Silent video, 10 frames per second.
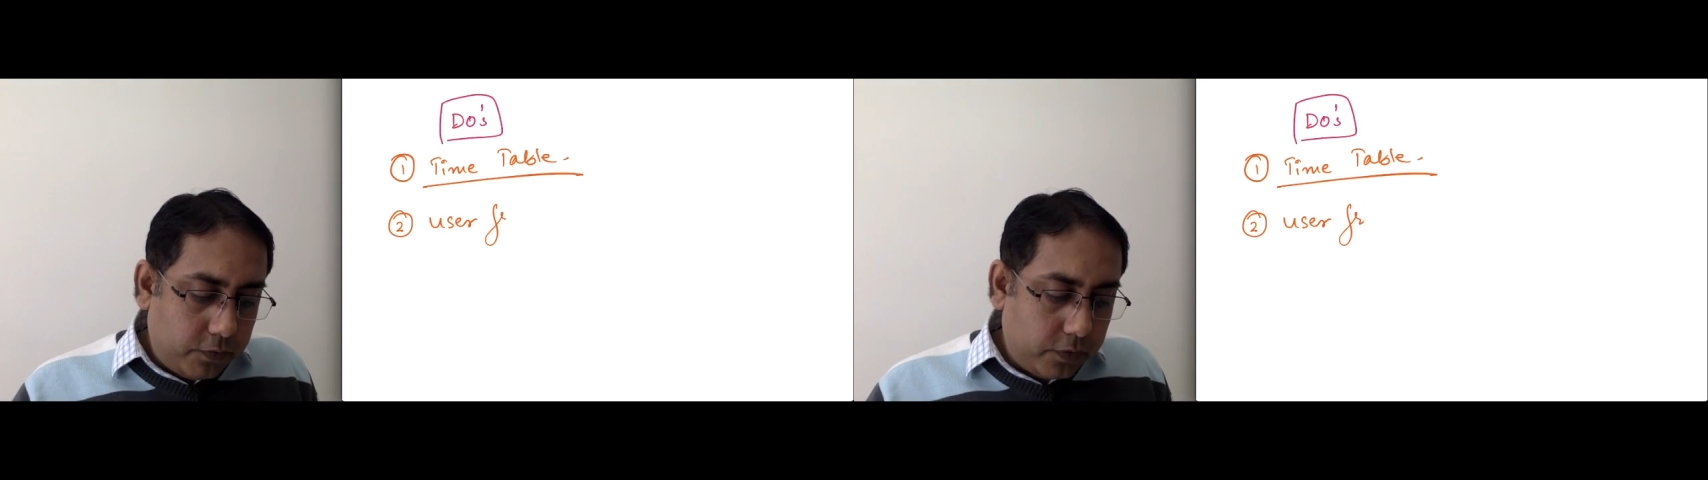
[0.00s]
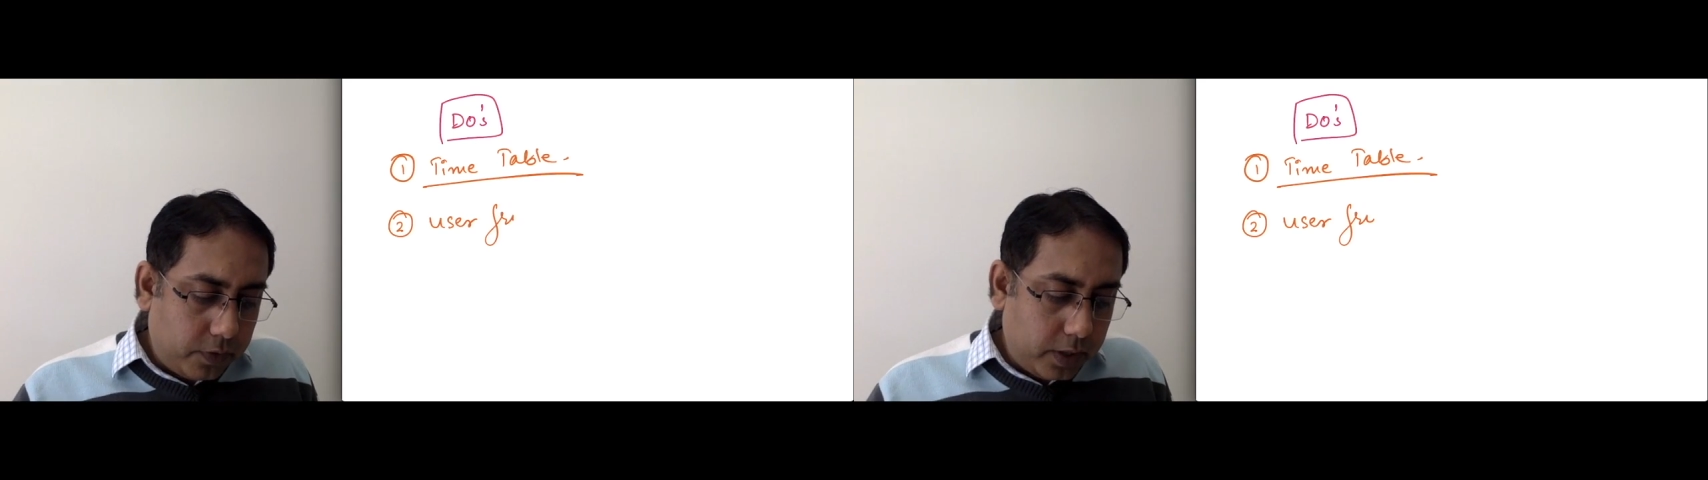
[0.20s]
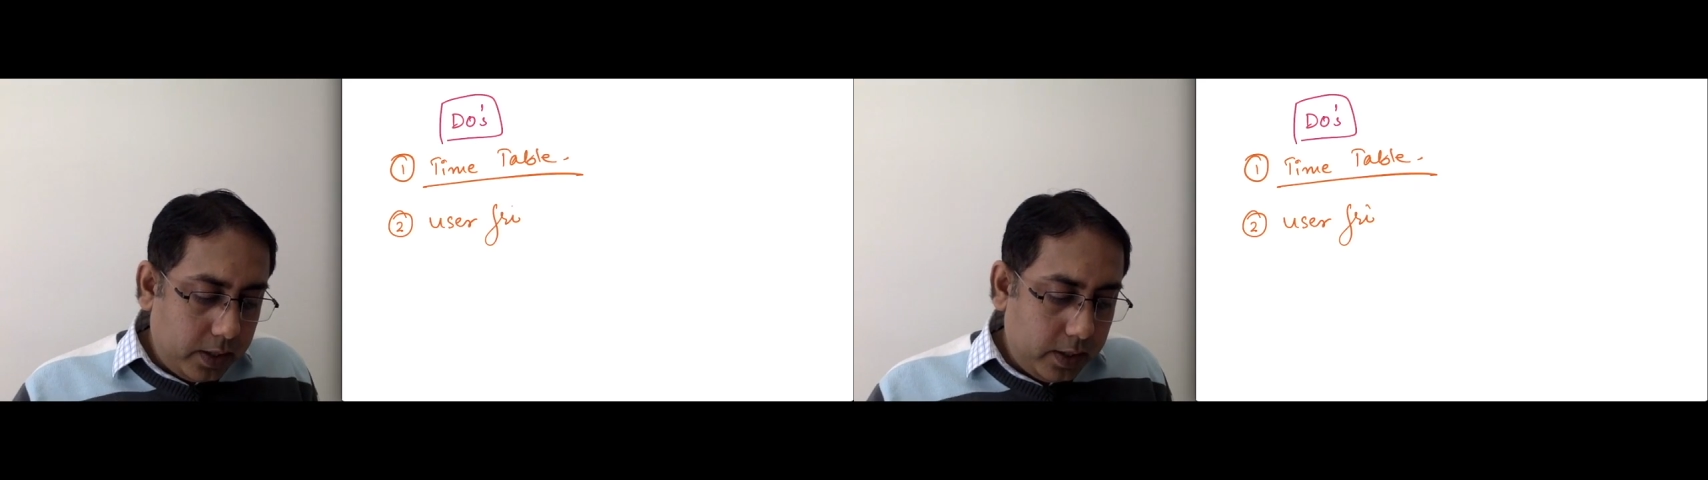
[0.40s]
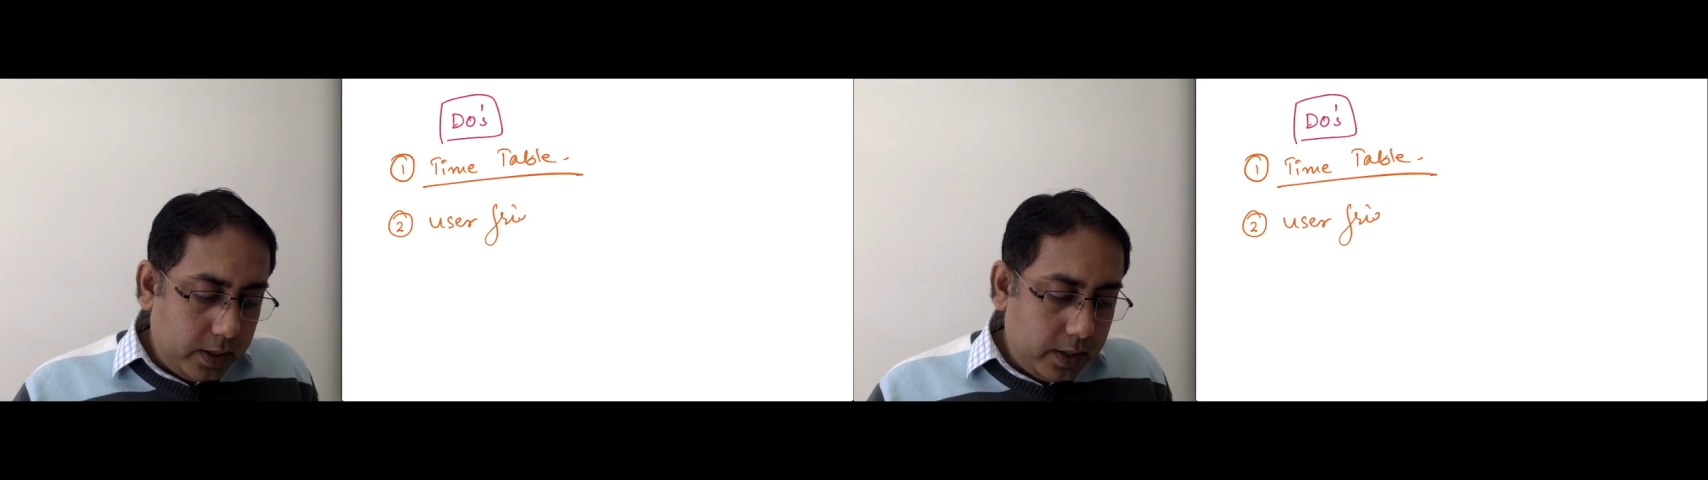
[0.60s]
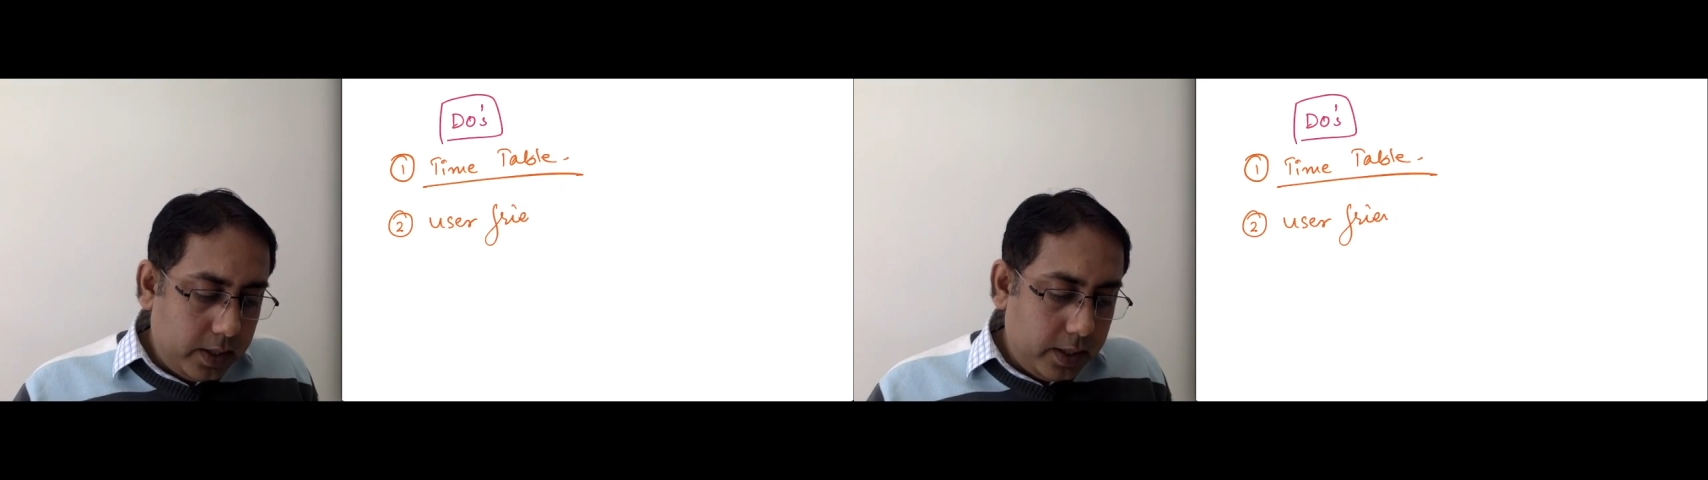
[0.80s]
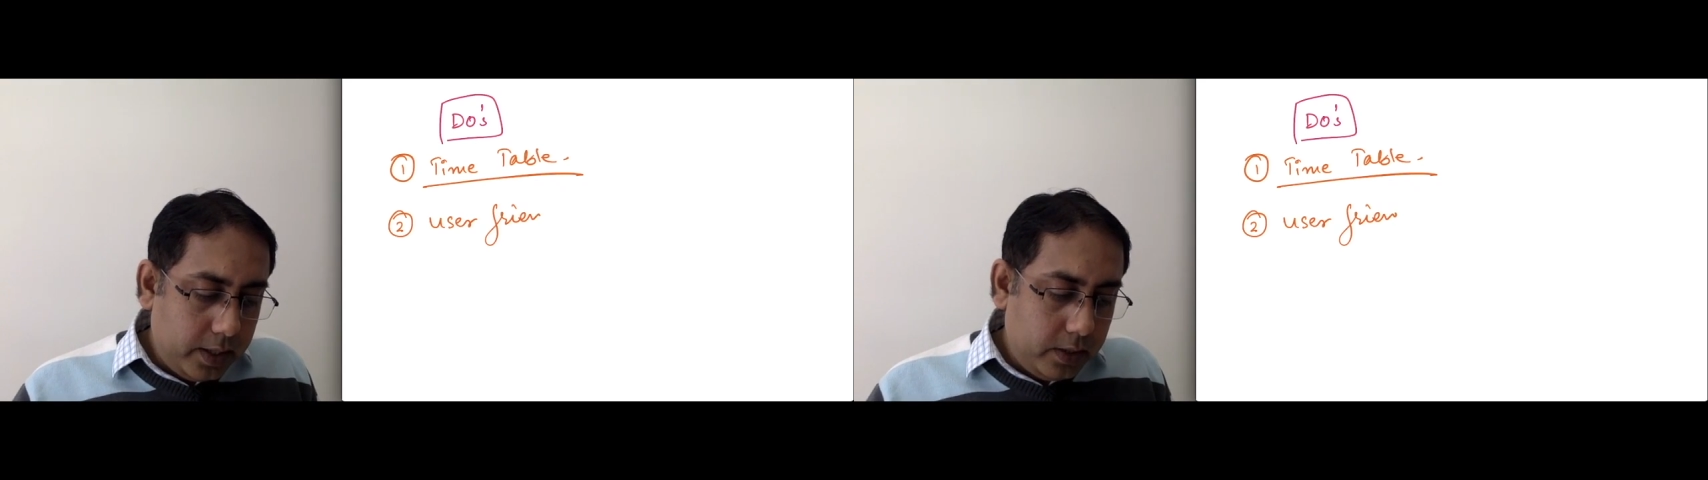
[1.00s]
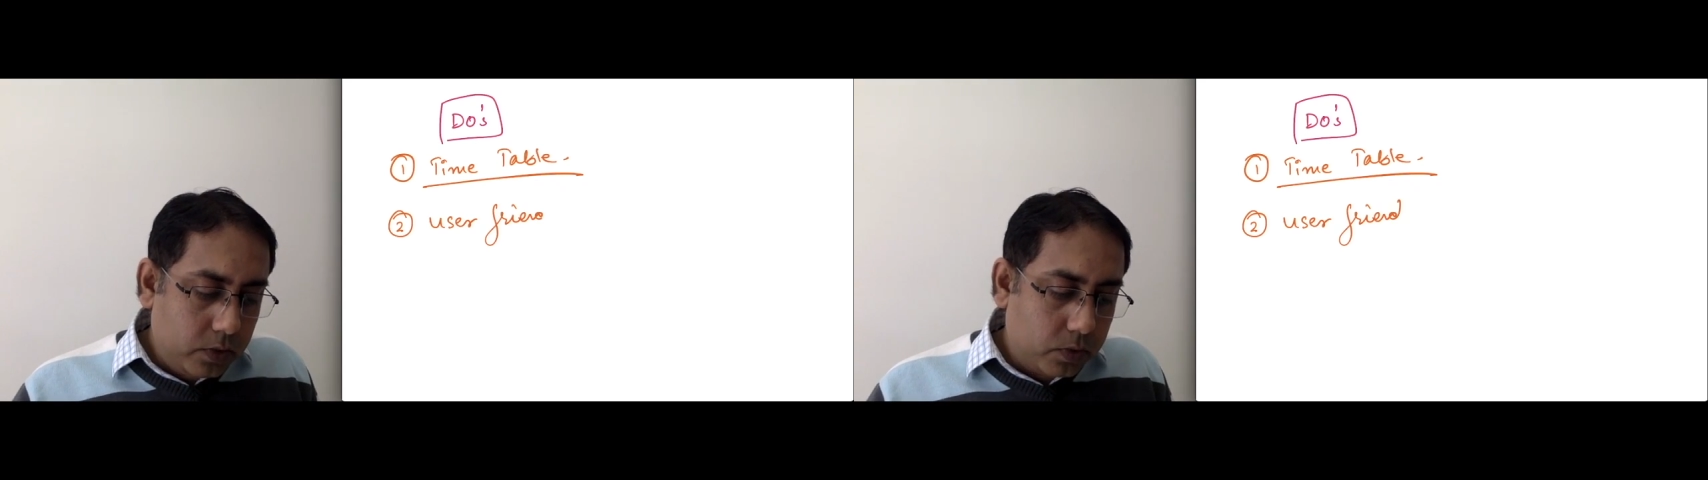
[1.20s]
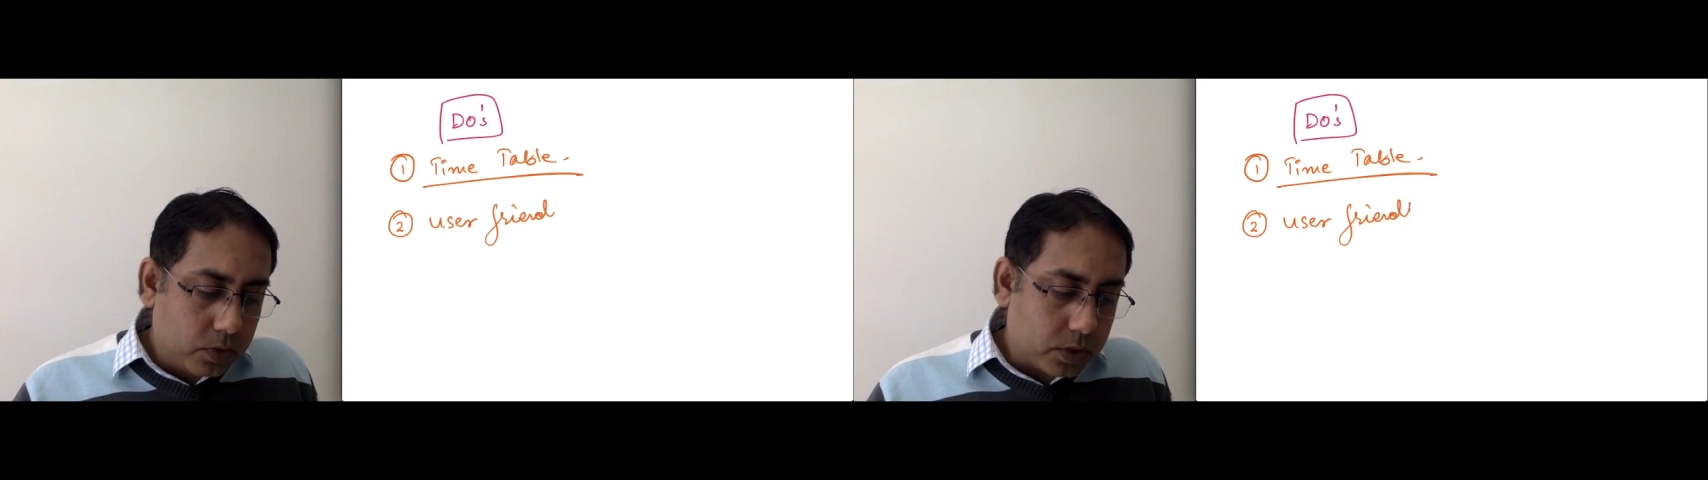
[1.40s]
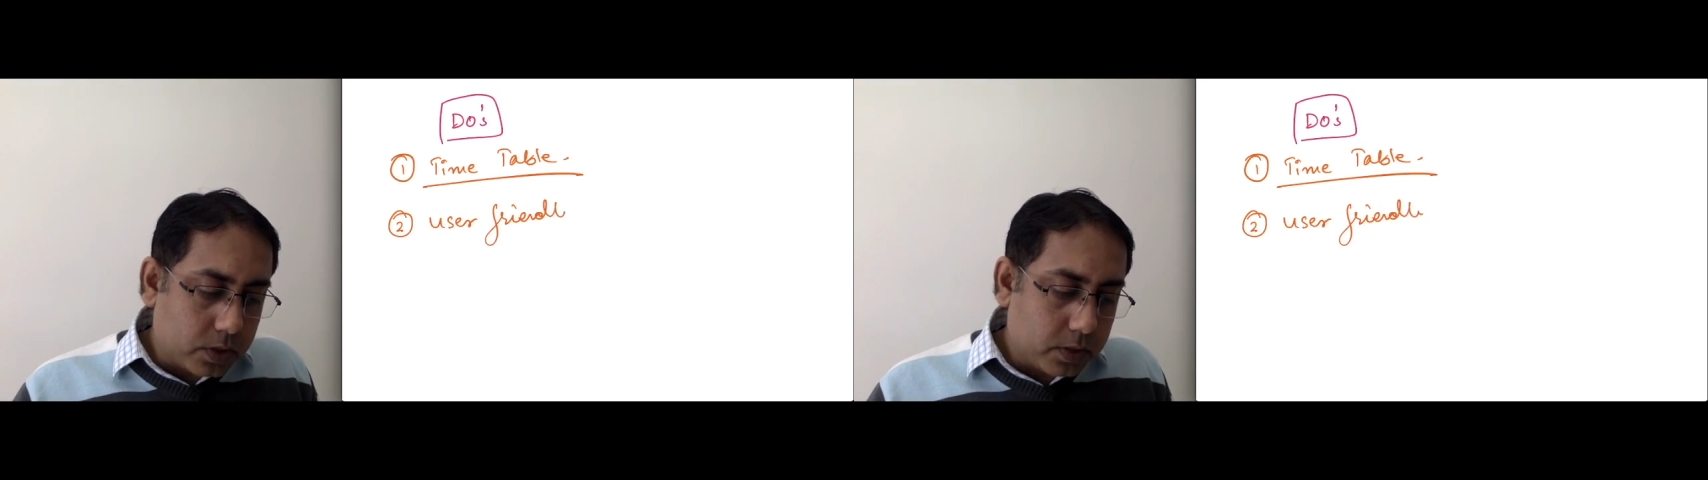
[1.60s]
friendly notes.